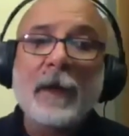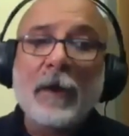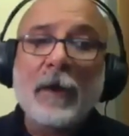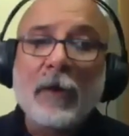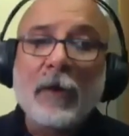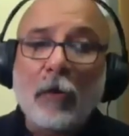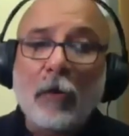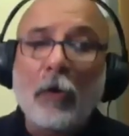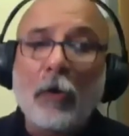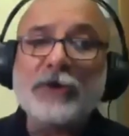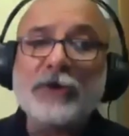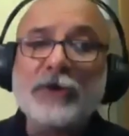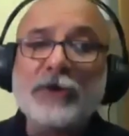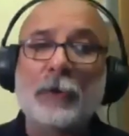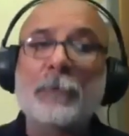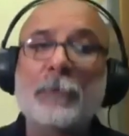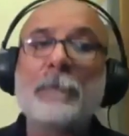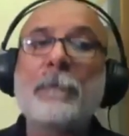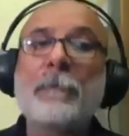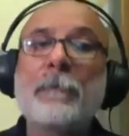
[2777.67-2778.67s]

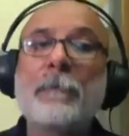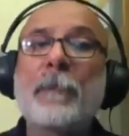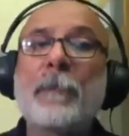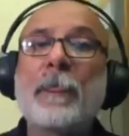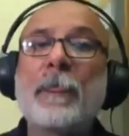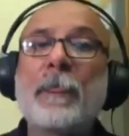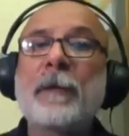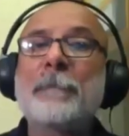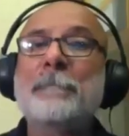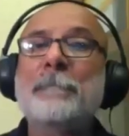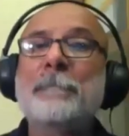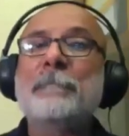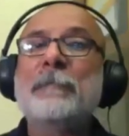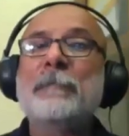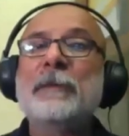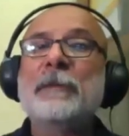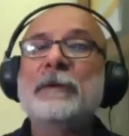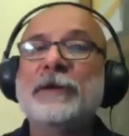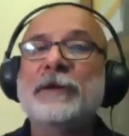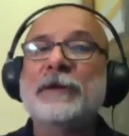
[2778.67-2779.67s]
Also,
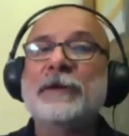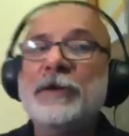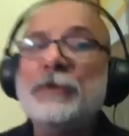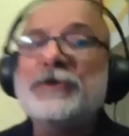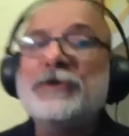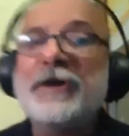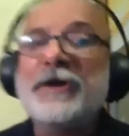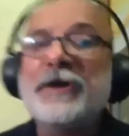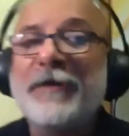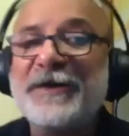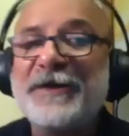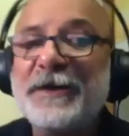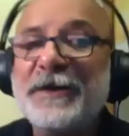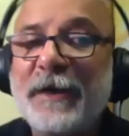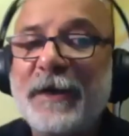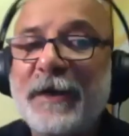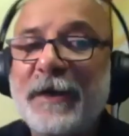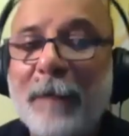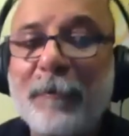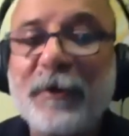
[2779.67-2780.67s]
the new generation
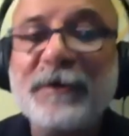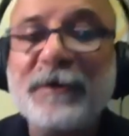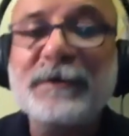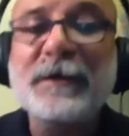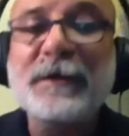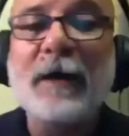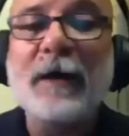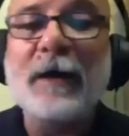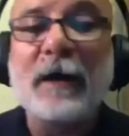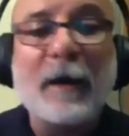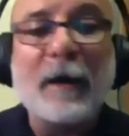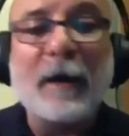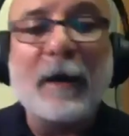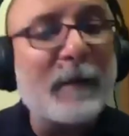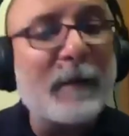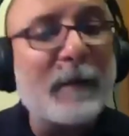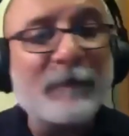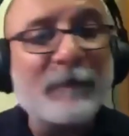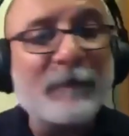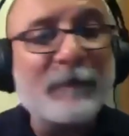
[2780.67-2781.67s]
cameras are
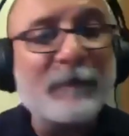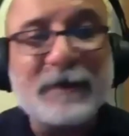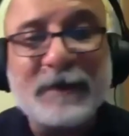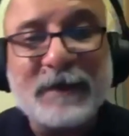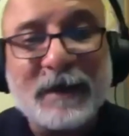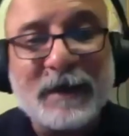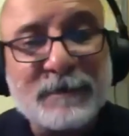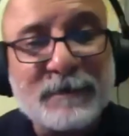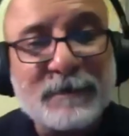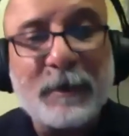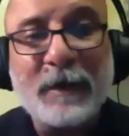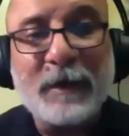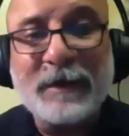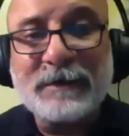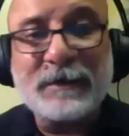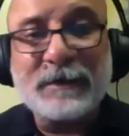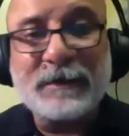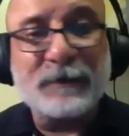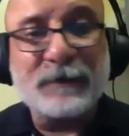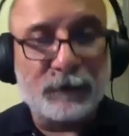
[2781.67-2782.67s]
coming with detachable
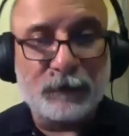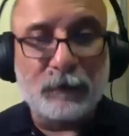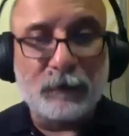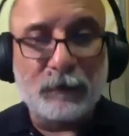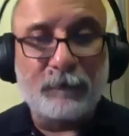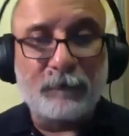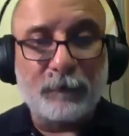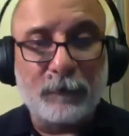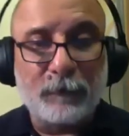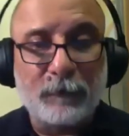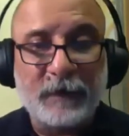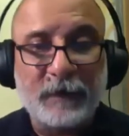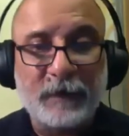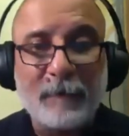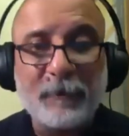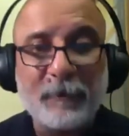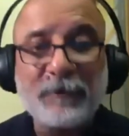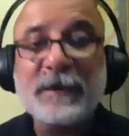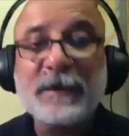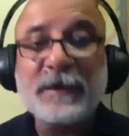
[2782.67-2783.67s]
lenses also on phone
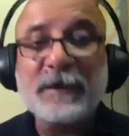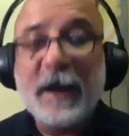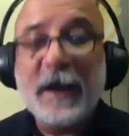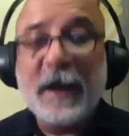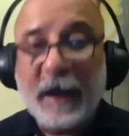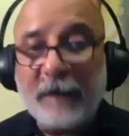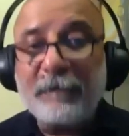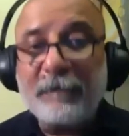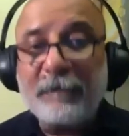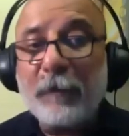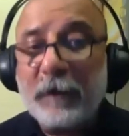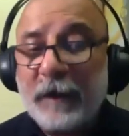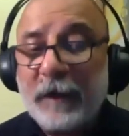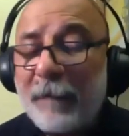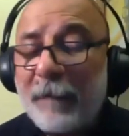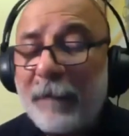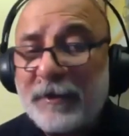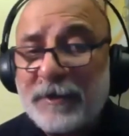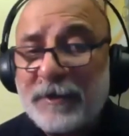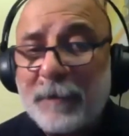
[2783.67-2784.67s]
cameras. And phone
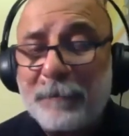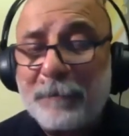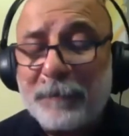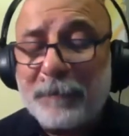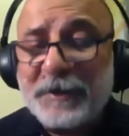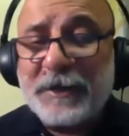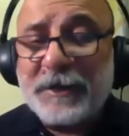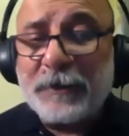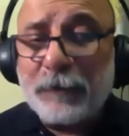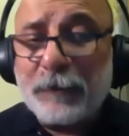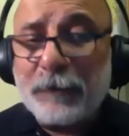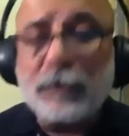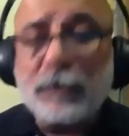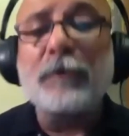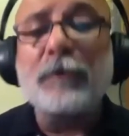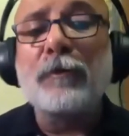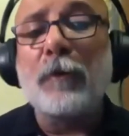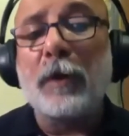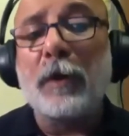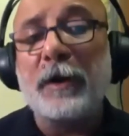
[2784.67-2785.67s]
cameras are pretty good
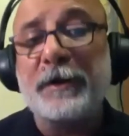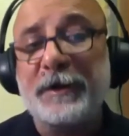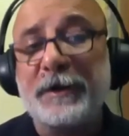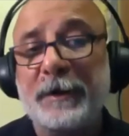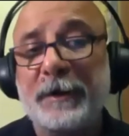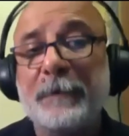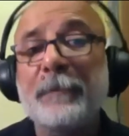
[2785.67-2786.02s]
on quality.